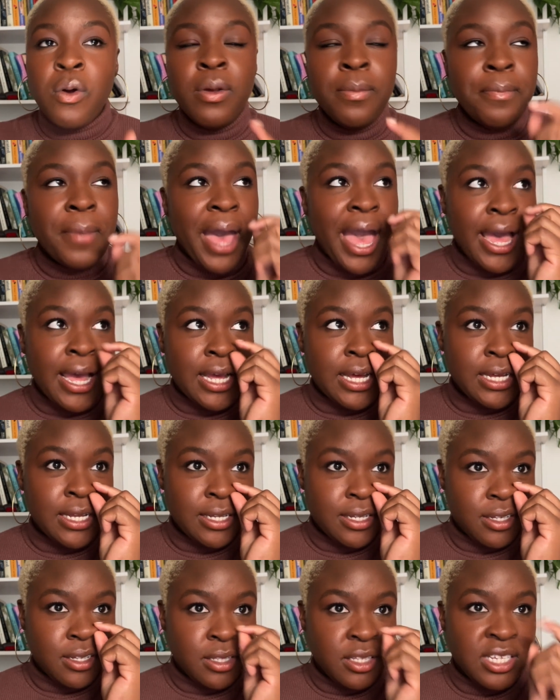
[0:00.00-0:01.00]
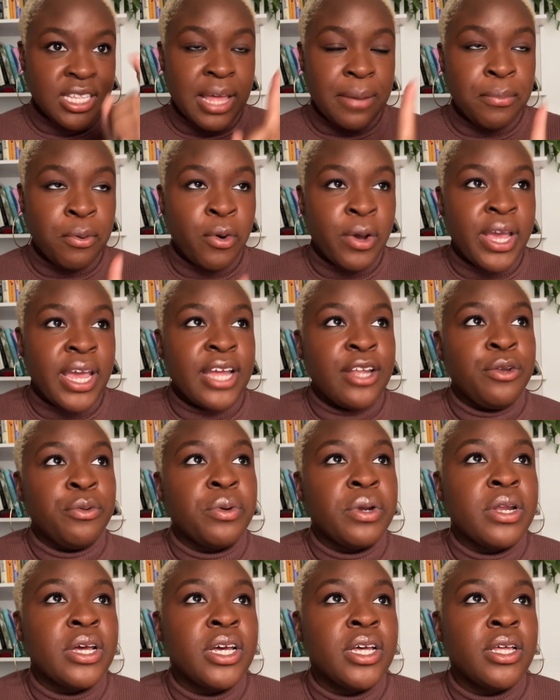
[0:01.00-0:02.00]
back to that point,
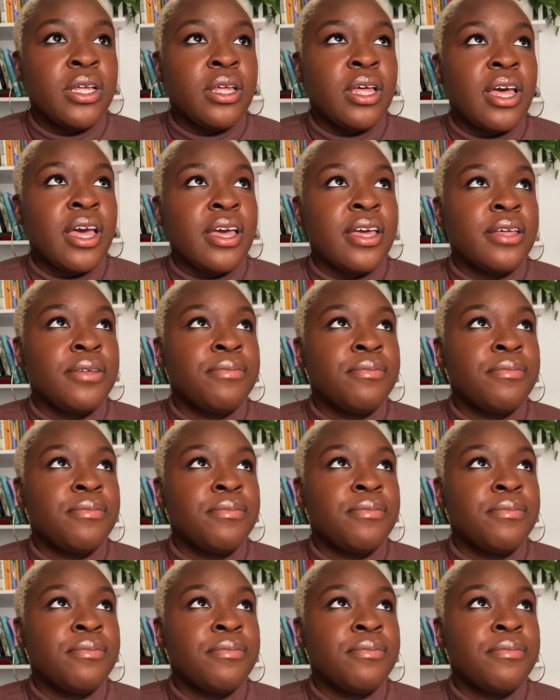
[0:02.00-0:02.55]
I